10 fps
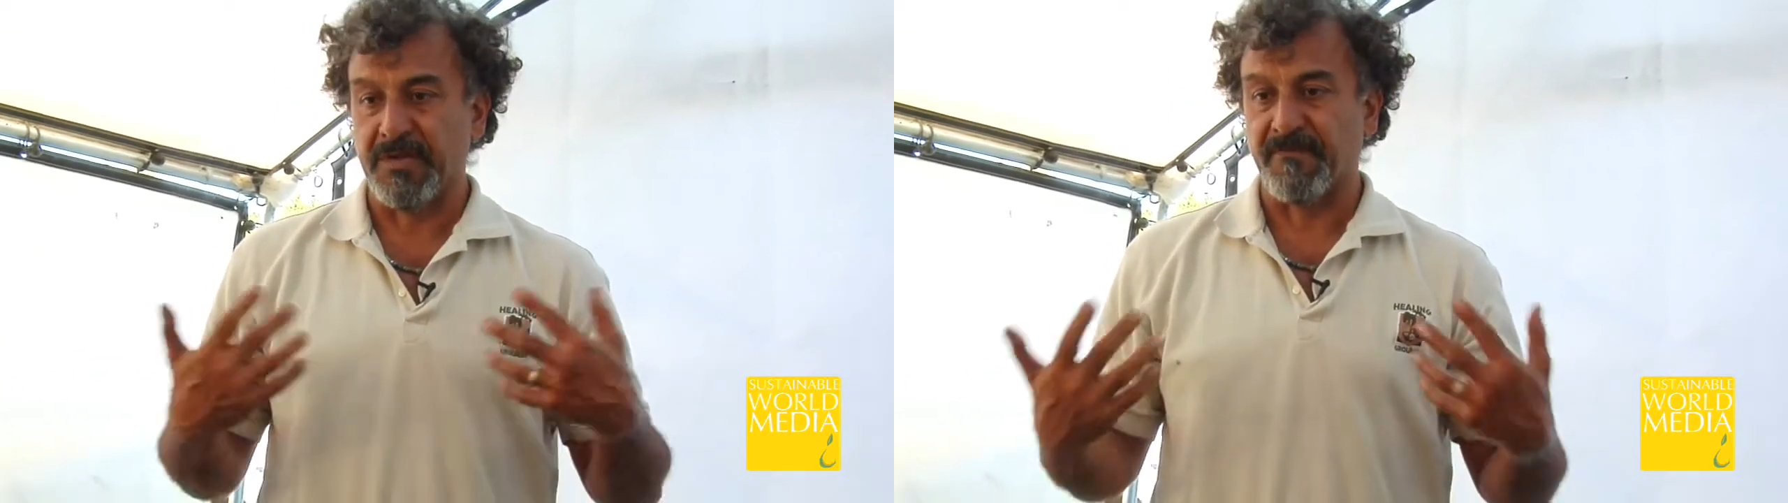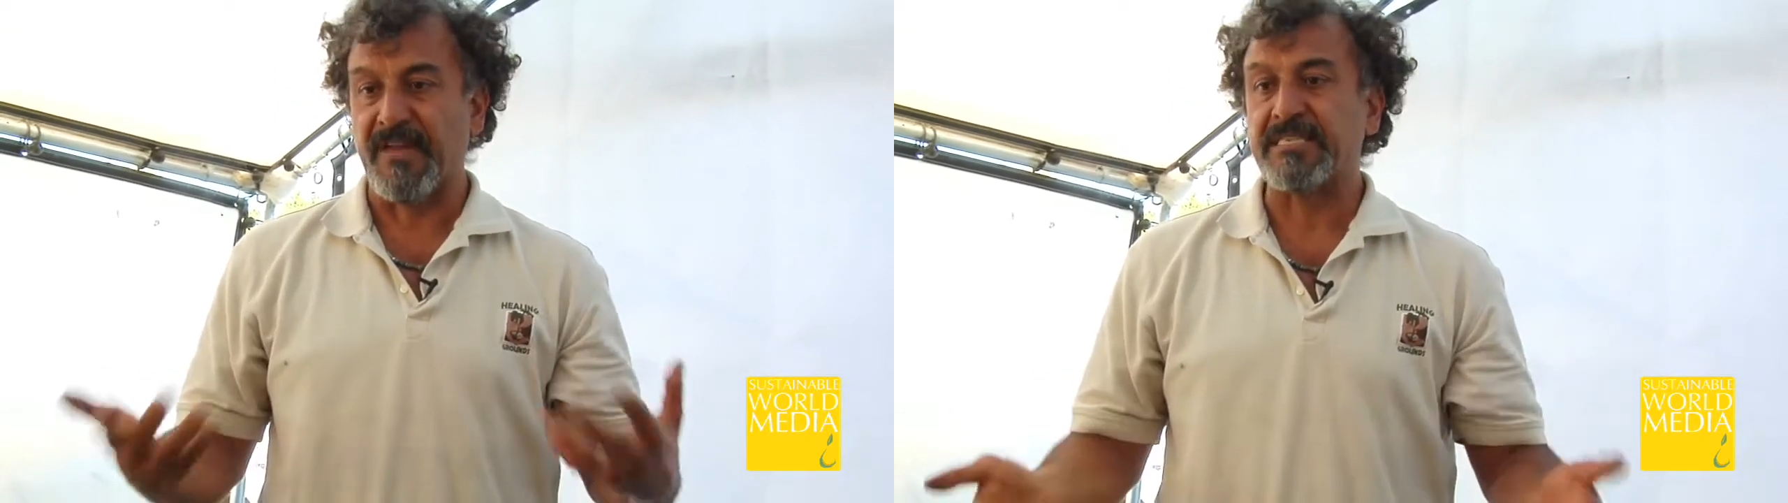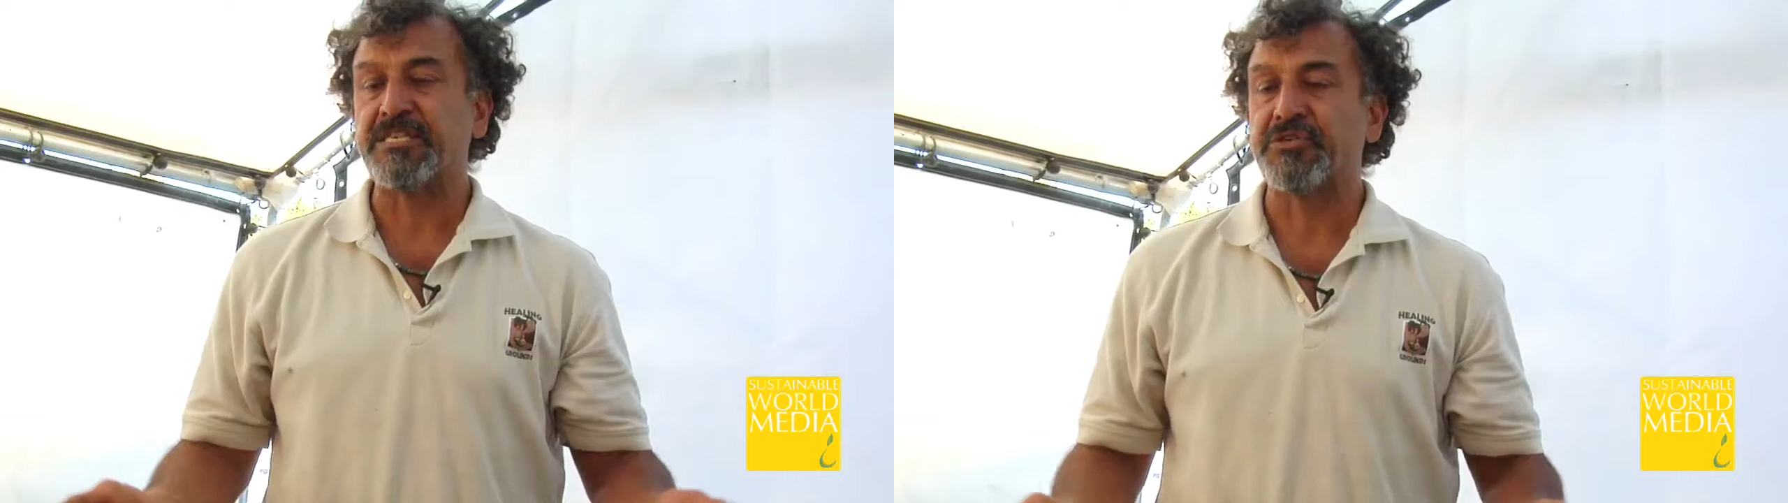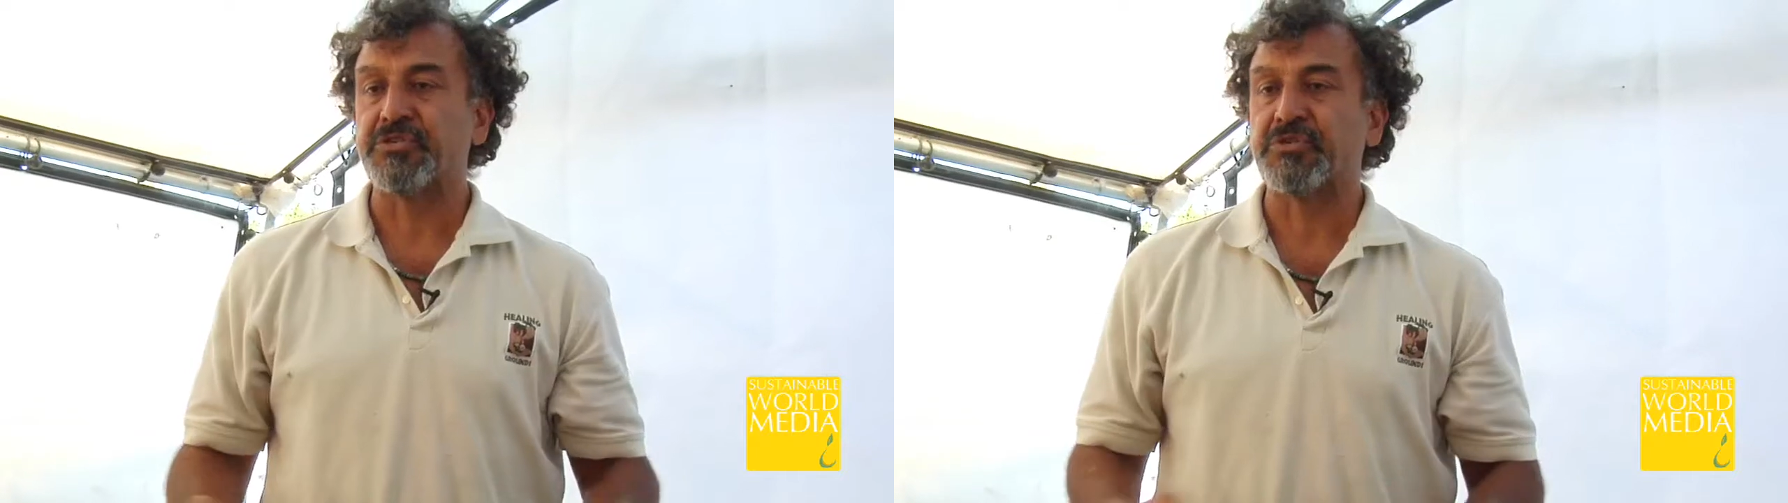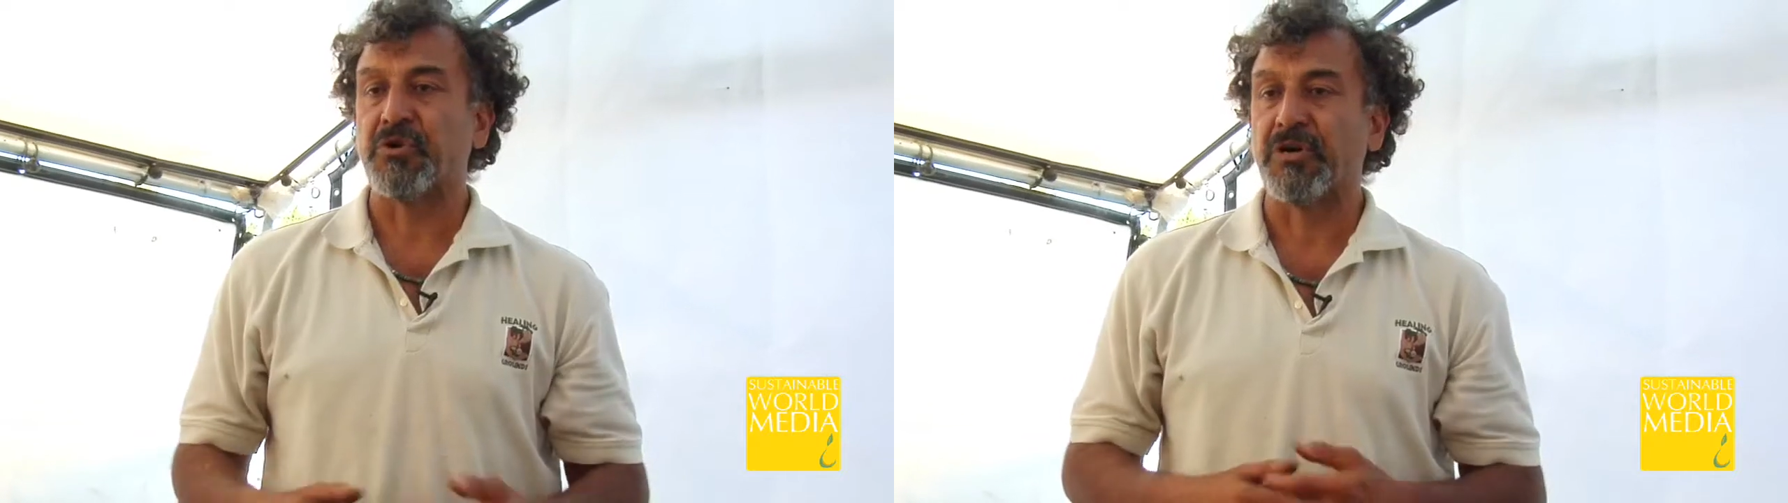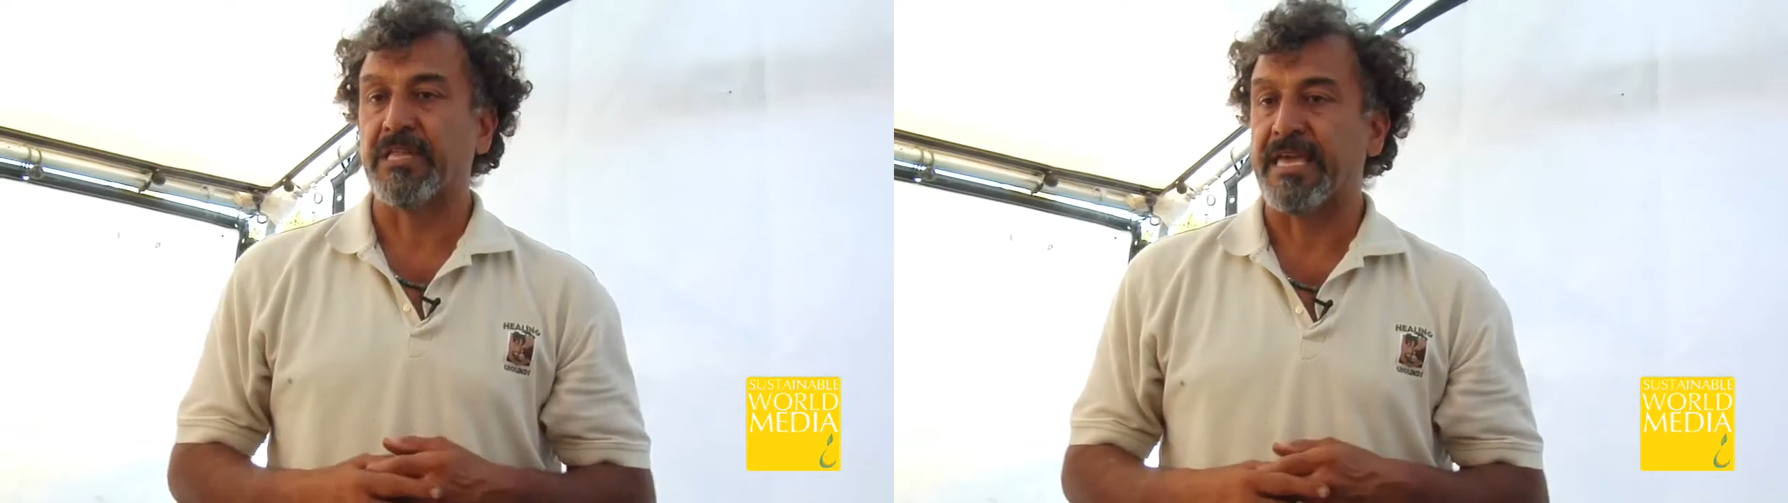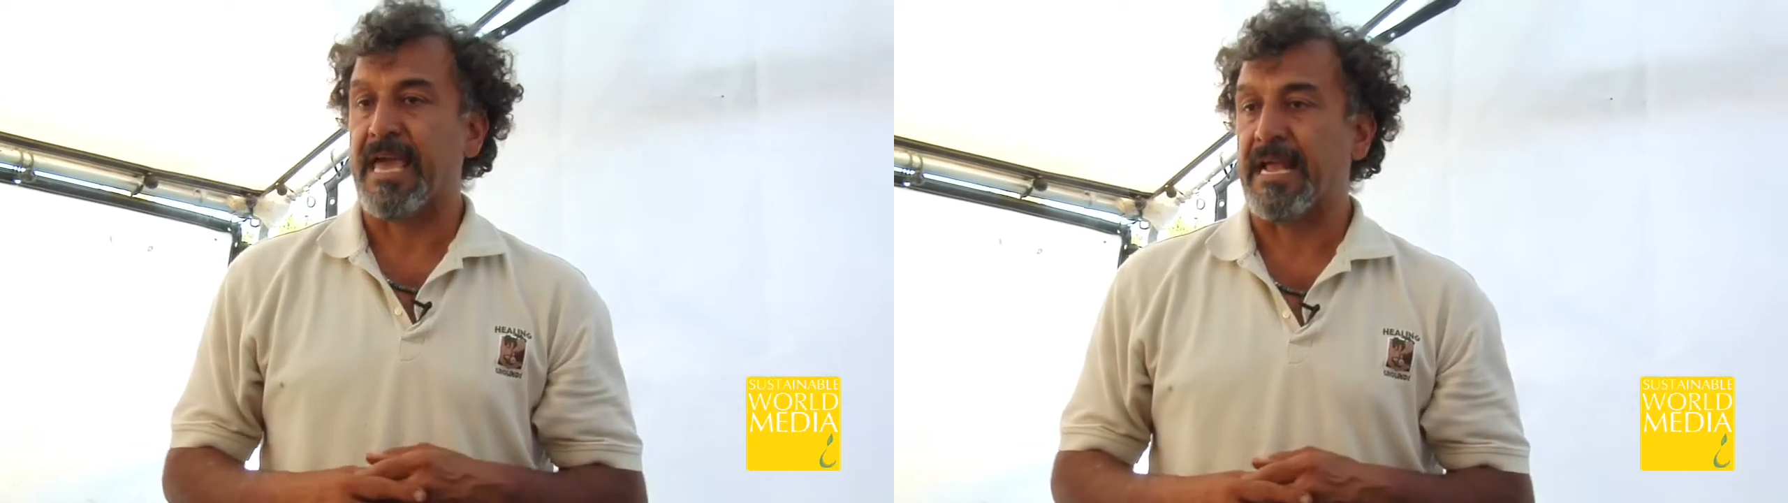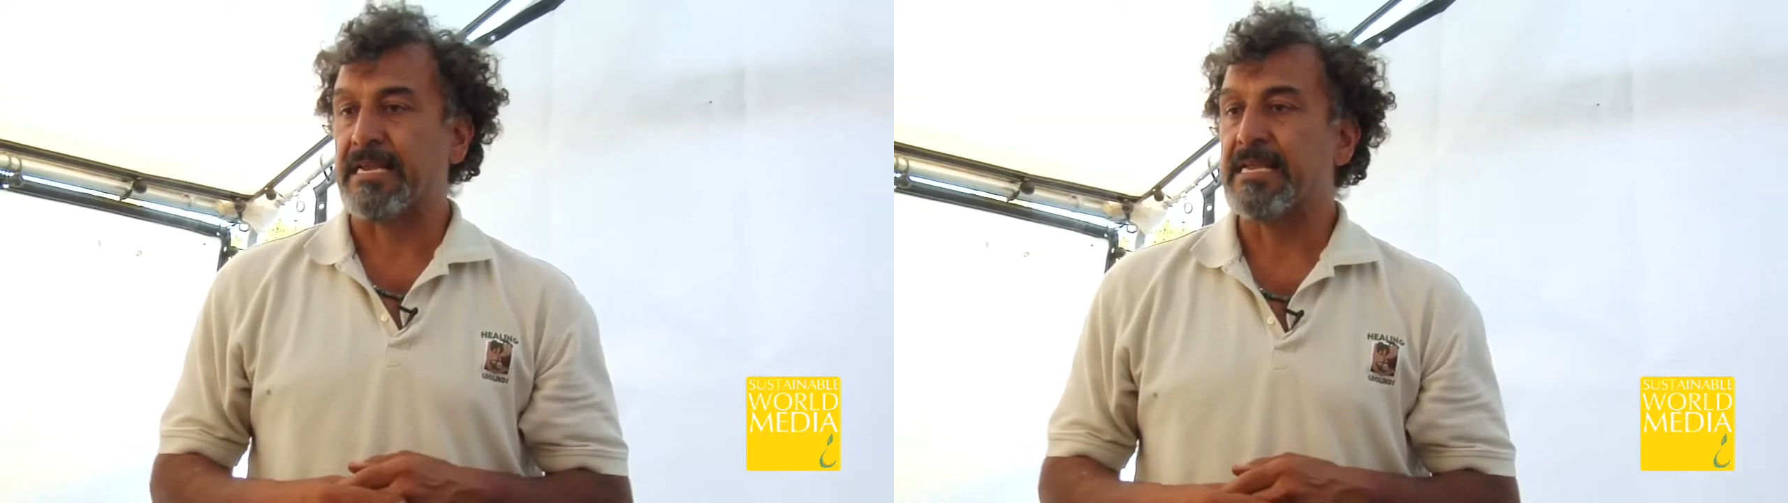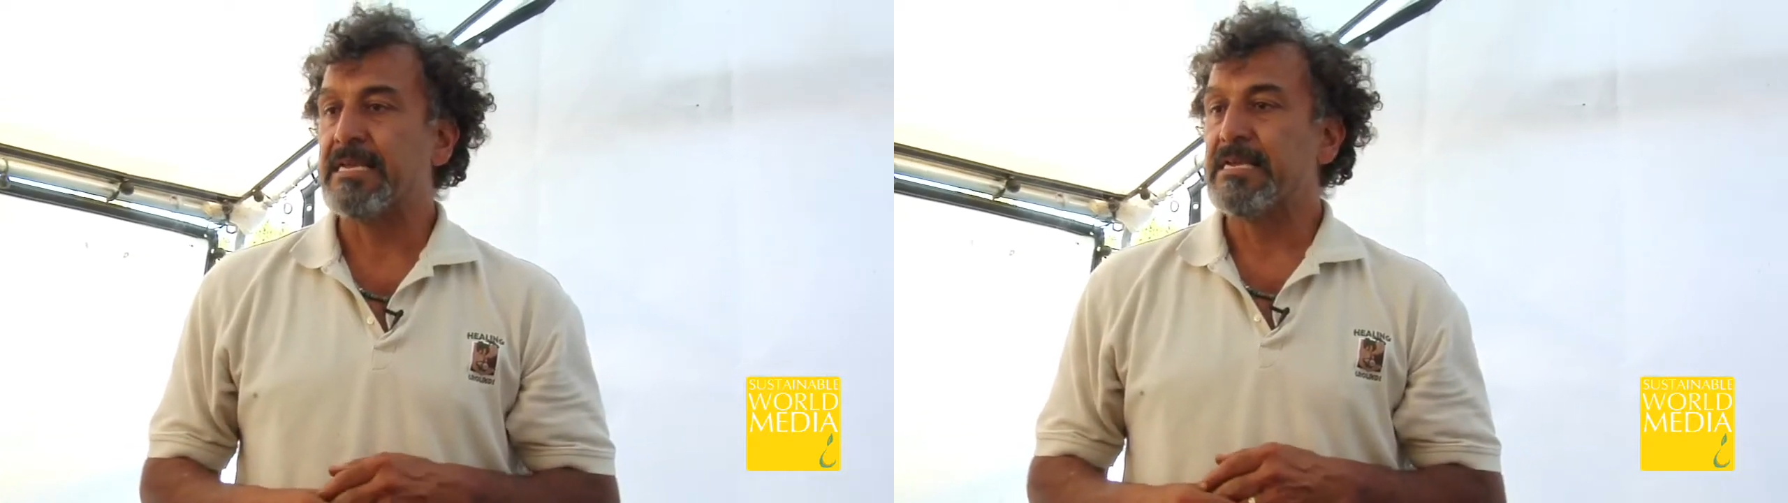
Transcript: invest in your soil again